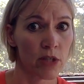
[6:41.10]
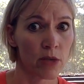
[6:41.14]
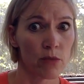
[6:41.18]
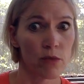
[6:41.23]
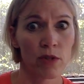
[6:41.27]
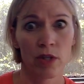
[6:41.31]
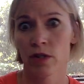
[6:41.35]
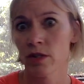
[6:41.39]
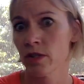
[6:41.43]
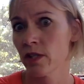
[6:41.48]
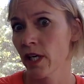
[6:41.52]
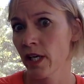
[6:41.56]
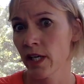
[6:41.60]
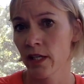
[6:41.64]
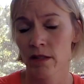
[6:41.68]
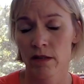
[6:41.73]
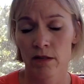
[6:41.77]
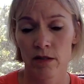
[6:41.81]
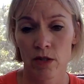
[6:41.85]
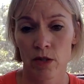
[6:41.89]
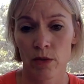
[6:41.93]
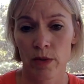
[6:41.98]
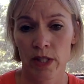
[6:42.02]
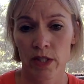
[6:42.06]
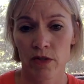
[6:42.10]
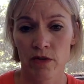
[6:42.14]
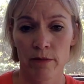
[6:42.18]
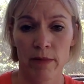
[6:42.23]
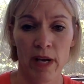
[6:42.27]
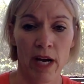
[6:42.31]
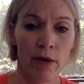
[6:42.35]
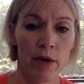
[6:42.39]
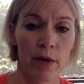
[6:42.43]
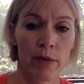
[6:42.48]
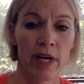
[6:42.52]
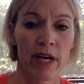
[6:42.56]
Thursday, 2 weeks from
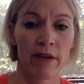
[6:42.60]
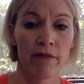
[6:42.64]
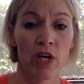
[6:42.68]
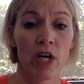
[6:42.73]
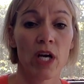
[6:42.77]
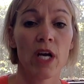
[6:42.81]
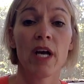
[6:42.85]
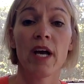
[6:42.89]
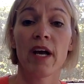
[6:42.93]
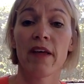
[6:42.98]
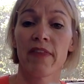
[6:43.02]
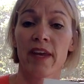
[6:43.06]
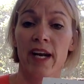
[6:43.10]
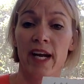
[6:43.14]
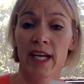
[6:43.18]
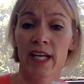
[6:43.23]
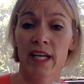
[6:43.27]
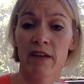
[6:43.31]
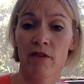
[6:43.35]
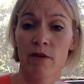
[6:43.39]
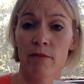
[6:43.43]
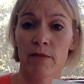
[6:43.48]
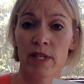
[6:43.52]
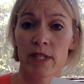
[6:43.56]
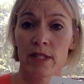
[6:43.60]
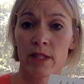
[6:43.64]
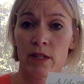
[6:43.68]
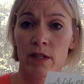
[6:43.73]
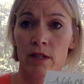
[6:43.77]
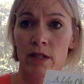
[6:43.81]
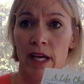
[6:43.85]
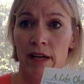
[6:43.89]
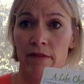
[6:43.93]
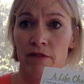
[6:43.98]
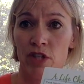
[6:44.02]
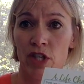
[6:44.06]
now or whatever. Then I give them this little
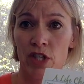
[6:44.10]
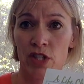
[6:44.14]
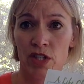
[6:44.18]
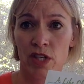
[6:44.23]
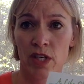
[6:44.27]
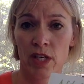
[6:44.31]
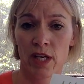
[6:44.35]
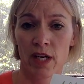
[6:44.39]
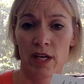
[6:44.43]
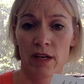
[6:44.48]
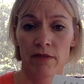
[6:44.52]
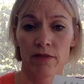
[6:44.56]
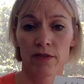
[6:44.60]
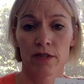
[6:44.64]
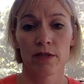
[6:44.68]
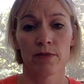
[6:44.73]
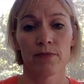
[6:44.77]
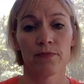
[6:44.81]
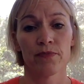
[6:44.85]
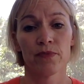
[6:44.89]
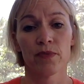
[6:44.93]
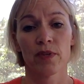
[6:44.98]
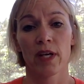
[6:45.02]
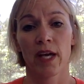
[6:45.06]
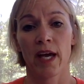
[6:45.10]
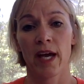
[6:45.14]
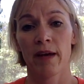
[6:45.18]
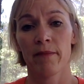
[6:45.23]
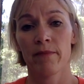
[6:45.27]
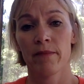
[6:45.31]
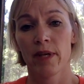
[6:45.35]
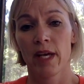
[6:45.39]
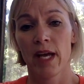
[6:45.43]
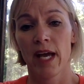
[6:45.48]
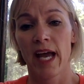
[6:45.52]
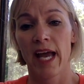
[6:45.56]
life-changing gift,
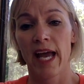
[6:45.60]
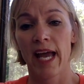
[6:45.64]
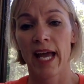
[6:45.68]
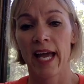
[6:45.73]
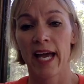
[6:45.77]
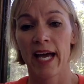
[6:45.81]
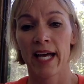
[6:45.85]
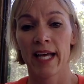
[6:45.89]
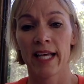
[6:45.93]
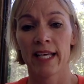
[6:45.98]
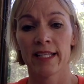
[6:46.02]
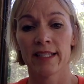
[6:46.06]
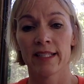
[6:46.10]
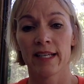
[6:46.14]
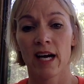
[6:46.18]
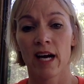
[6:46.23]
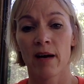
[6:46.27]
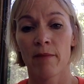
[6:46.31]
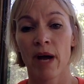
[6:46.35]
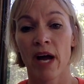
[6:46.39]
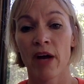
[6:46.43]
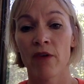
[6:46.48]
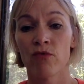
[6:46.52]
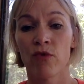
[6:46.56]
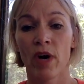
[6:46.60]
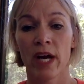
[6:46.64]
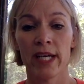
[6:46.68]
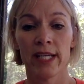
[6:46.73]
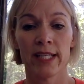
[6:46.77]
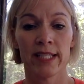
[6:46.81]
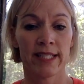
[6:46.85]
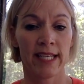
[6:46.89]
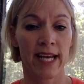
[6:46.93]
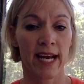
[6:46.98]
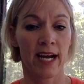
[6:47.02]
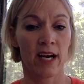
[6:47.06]
okay? And I
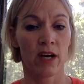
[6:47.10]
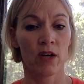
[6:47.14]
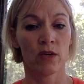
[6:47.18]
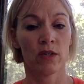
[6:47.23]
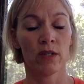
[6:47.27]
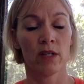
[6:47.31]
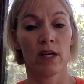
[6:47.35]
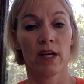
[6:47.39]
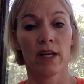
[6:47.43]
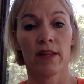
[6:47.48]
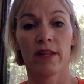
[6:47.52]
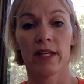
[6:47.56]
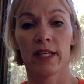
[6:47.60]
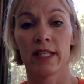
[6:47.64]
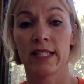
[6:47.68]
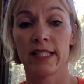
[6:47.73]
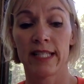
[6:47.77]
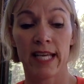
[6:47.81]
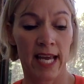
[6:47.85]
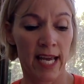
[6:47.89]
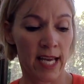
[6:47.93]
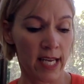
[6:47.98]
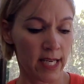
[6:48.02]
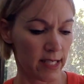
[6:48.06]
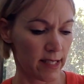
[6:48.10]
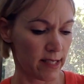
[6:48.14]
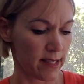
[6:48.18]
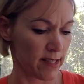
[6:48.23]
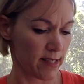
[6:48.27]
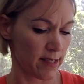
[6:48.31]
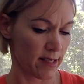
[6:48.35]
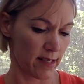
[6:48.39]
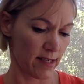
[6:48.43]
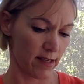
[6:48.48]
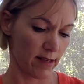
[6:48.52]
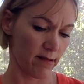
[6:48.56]
write down the date
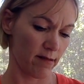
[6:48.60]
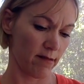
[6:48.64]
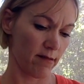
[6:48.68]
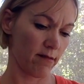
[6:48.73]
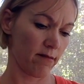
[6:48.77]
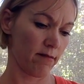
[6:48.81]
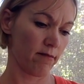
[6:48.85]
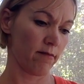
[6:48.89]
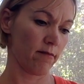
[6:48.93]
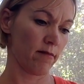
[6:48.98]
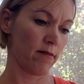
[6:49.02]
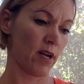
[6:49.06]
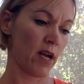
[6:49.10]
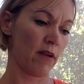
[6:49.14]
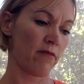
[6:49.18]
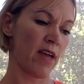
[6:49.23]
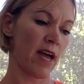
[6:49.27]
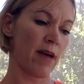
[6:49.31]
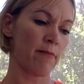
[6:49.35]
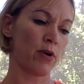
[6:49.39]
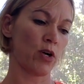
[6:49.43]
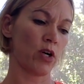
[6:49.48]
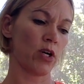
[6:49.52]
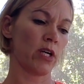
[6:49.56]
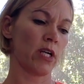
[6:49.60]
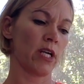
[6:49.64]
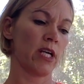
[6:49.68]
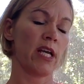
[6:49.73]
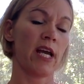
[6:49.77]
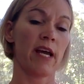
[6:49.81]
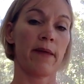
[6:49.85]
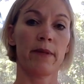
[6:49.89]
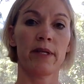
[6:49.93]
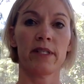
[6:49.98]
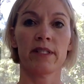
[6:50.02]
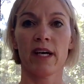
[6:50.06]
of that party
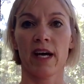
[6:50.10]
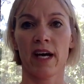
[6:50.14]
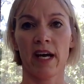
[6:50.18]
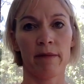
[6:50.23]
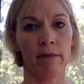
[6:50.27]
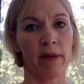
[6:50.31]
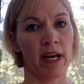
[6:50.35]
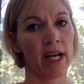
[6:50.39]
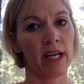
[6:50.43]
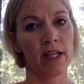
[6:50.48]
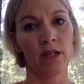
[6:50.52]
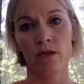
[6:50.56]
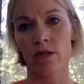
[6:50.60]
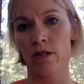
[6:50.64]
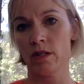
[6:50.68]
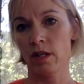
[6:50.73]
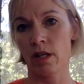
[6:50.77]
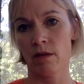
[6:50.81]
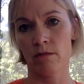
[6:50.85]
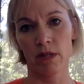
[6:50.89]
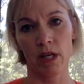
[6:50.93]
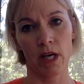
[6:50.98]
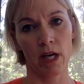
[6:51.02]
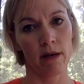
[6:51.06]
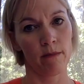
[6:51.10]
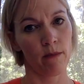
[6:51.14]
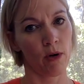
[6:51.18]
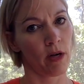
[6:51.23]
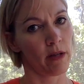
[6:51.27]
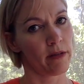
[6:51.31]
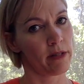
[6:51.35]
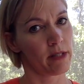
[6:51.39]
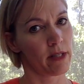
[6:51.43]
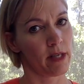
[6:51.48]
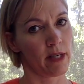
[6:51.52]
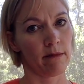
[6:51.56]
and the time, and I do the same time
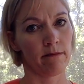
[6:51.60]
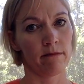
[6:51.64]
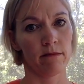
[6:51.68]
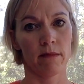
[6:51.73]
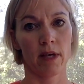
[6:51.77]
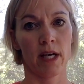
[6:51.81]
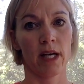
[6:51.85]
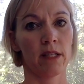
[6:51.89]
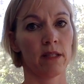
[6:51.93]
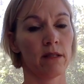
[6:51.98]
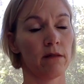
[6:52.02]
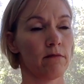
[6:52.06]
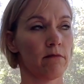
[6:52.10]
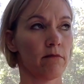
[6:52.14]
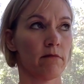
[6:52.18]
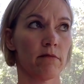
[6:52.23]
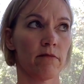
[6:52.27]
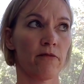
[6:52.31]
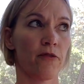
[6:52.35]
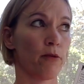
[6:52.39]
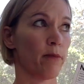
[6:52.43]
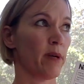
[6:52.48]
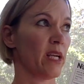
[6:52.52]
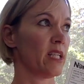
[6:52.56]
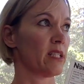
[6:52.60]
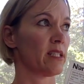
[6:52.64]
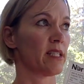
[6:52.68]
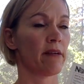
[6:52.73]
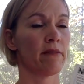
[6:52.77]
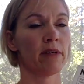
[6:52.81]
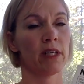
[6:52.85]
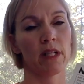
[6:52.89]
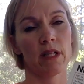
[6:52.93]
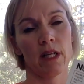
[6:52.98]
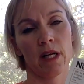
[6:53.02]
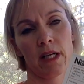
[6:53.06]
all the time. For me, it's
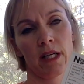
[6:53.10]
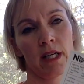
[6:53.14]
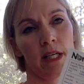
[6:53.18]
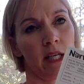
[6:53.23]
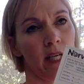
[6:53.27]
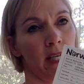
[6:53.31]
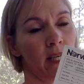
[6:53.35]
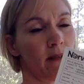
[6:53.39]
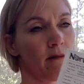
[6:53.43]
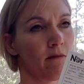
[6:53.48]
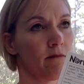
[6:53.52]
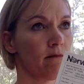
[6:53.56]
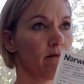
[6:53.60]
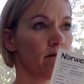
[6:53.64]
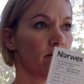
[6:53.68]
7 o'clock at night.